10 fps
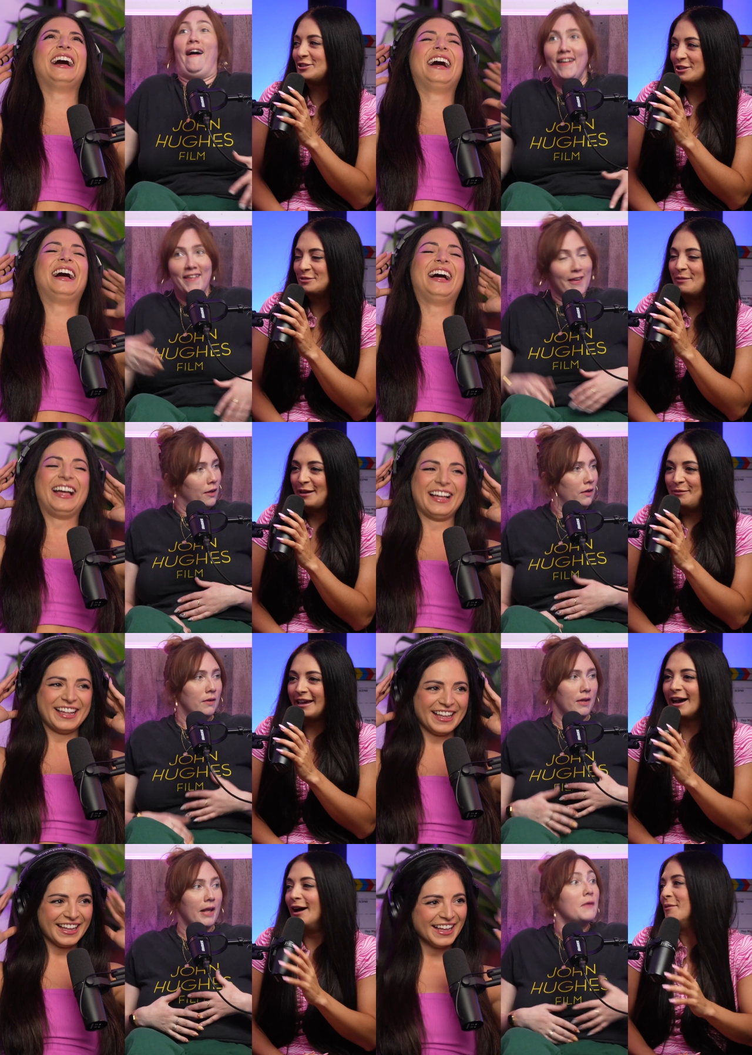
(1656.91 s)
Speaker 1: just made
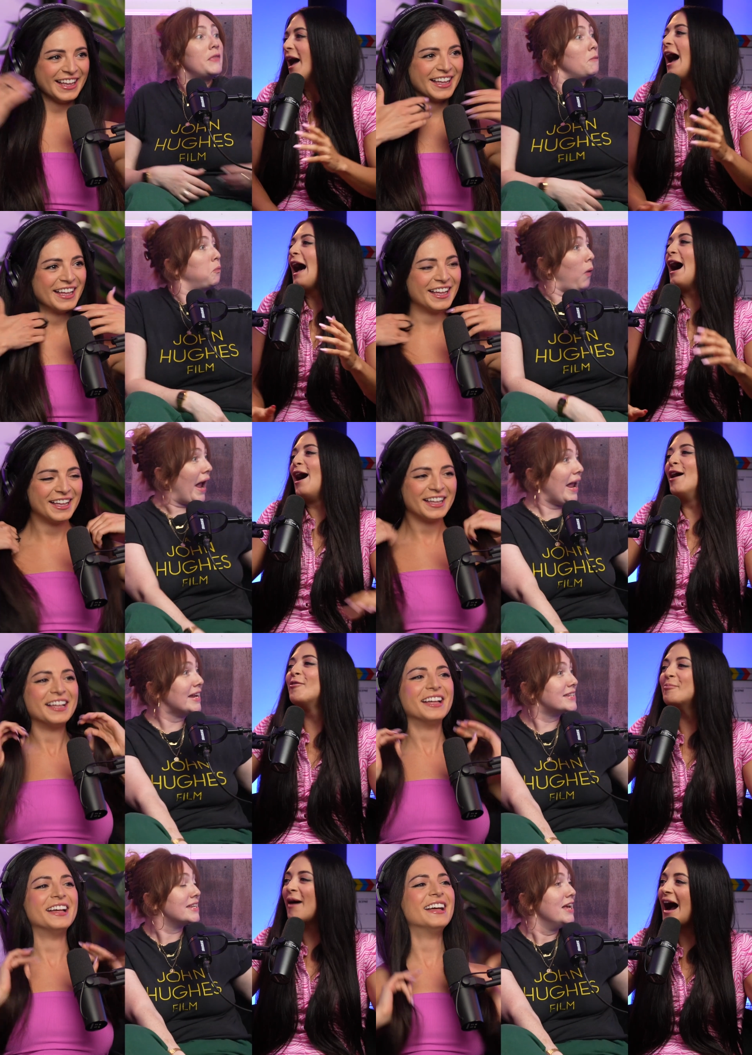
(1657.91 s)
me come. What?
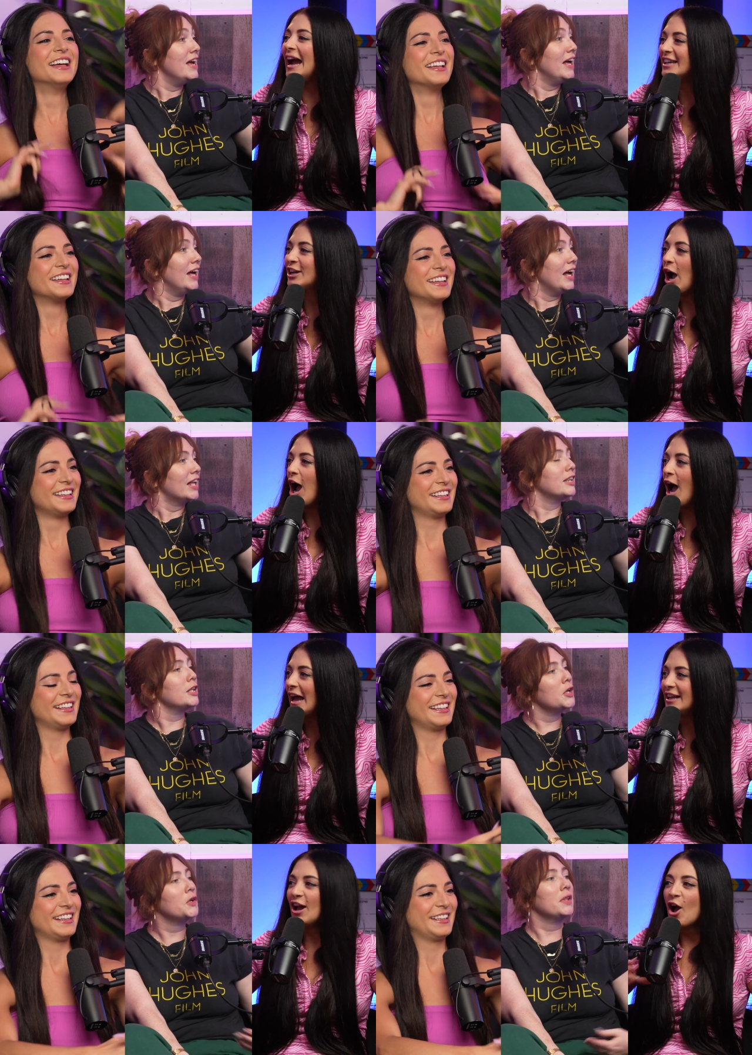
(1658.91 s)
Oh my
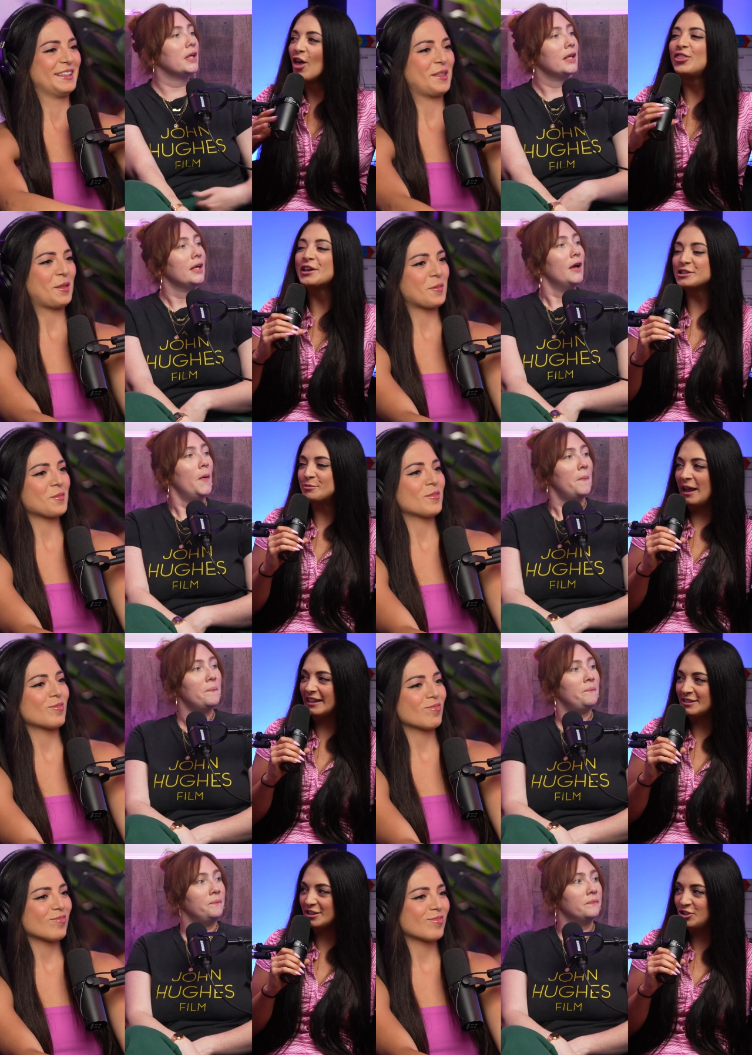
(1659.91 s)
god! Literally, this
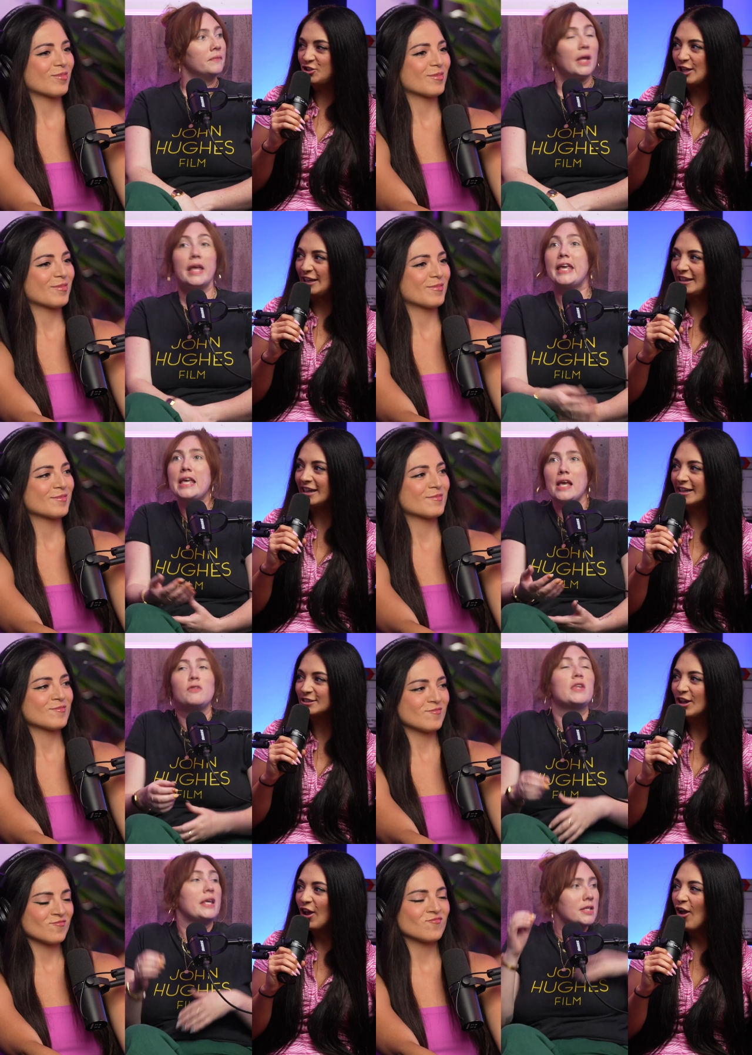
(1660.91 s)
man is a
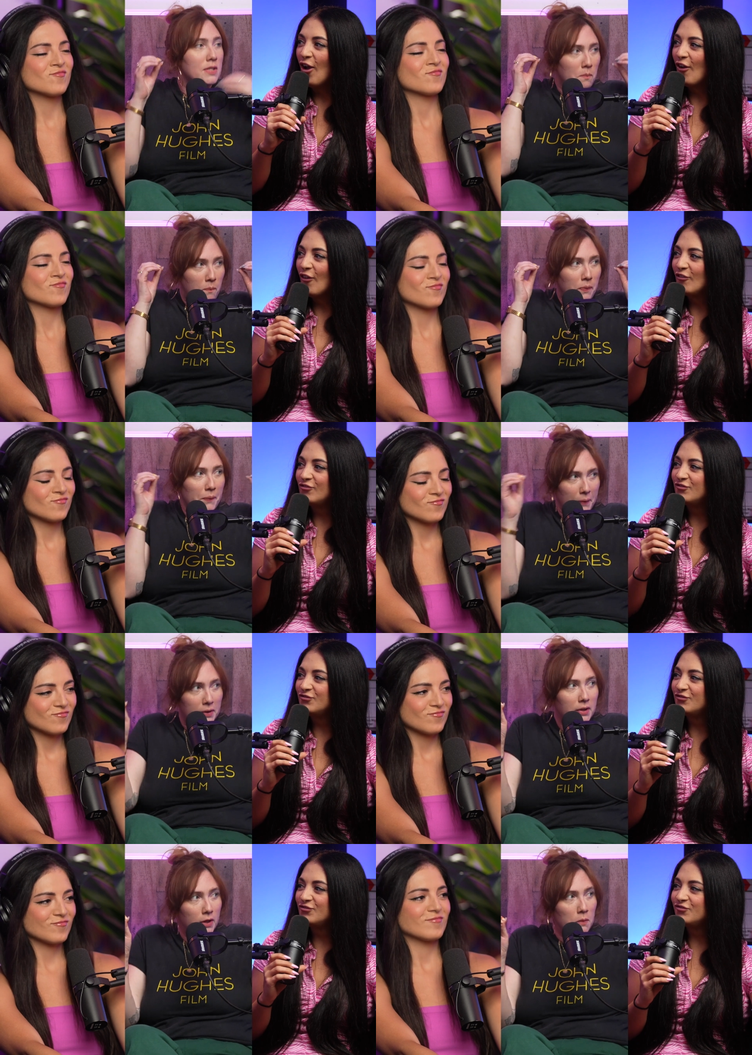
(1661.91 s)
genius. He,
Speaker 2: he's a
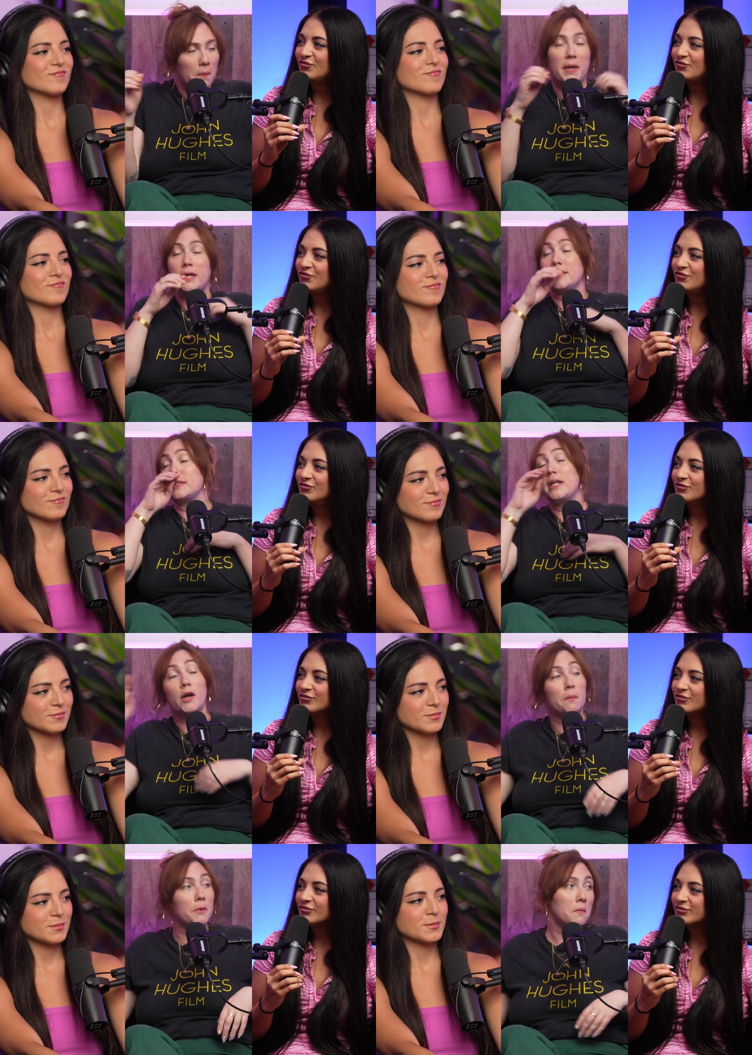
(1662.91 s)
brilliant human being. He's a
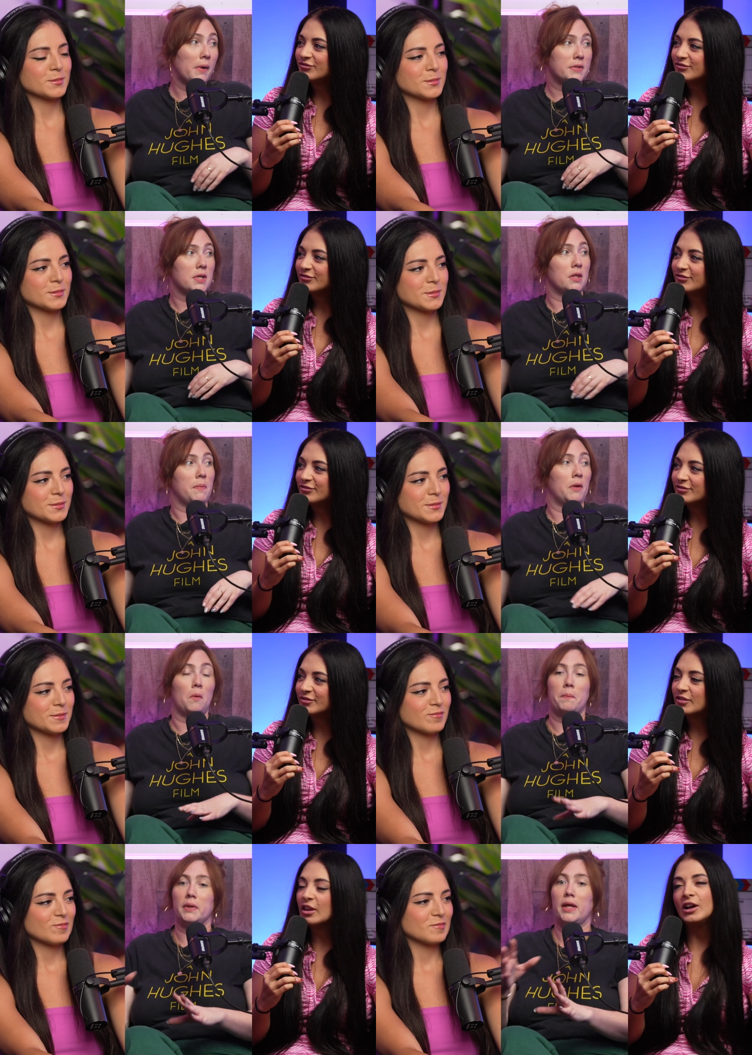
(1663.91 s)
terrible human outside the
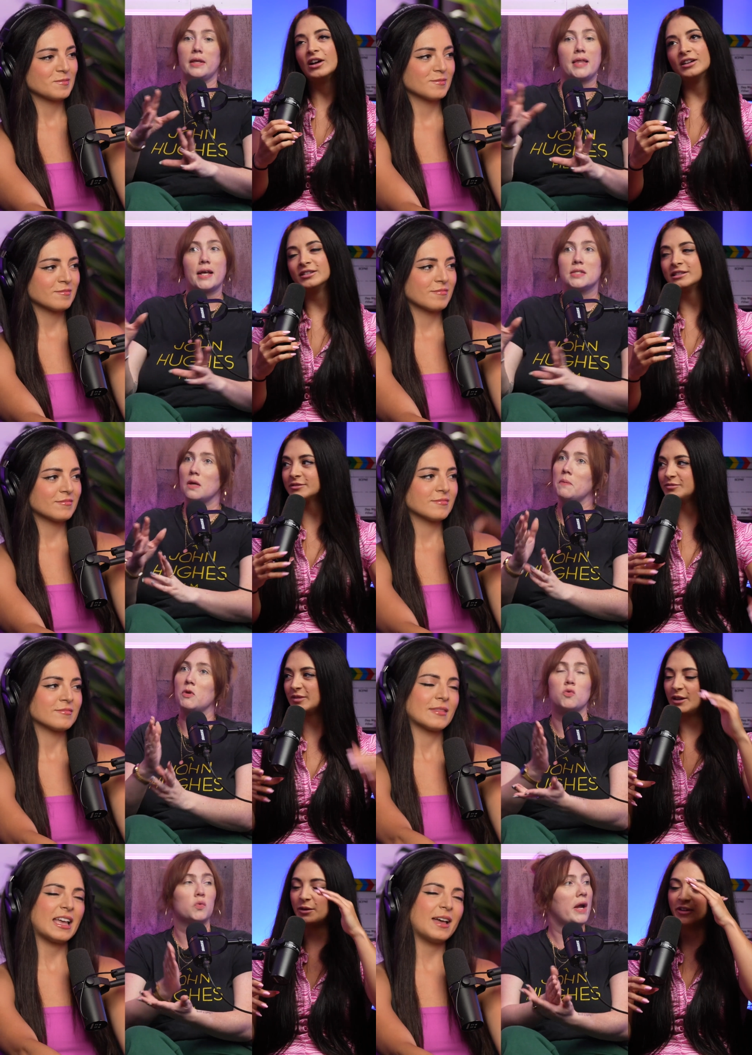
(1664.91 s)
bedroom, but uh, like that's
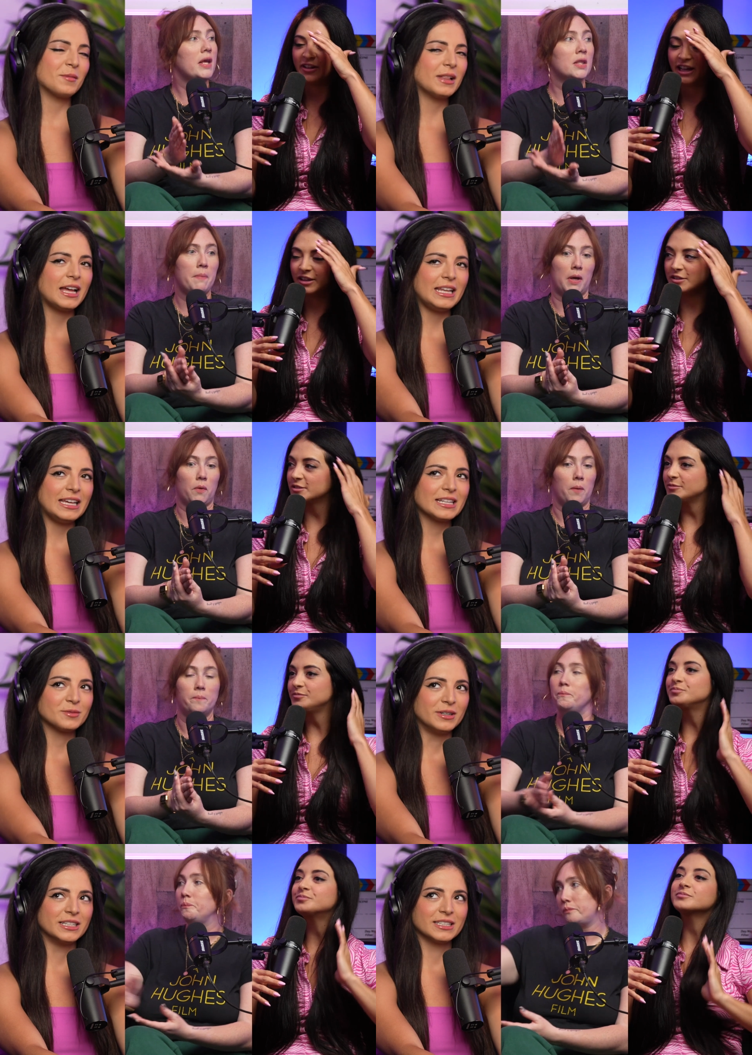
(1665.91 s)
no. We're glad he
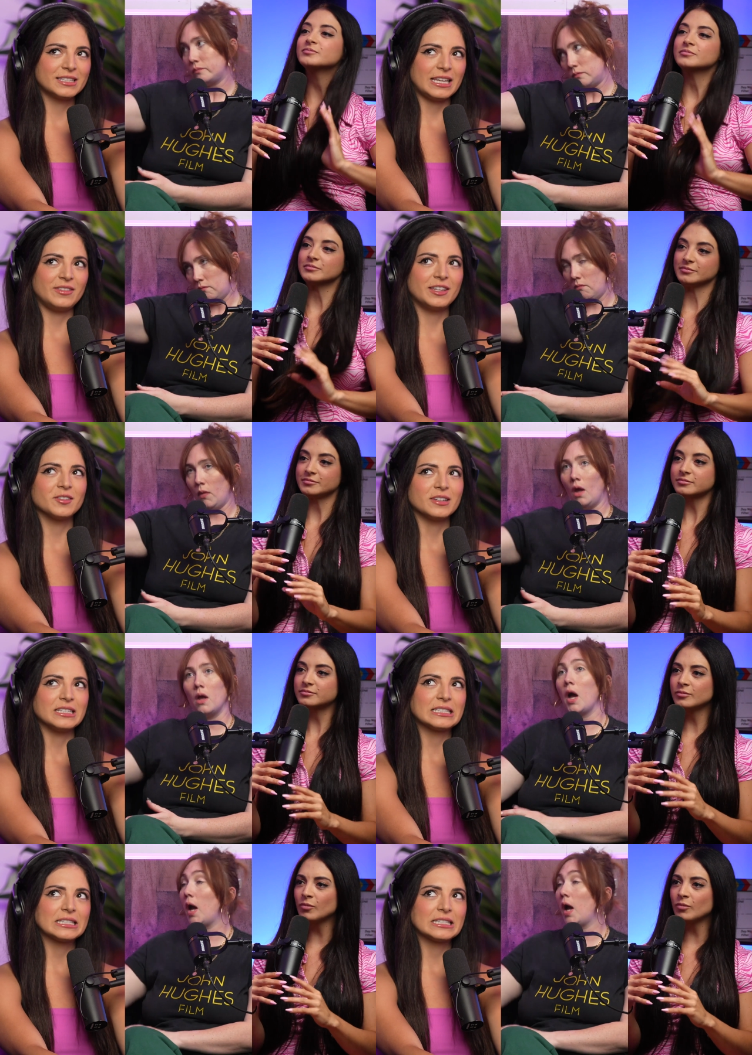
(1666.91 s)
has one saving grace.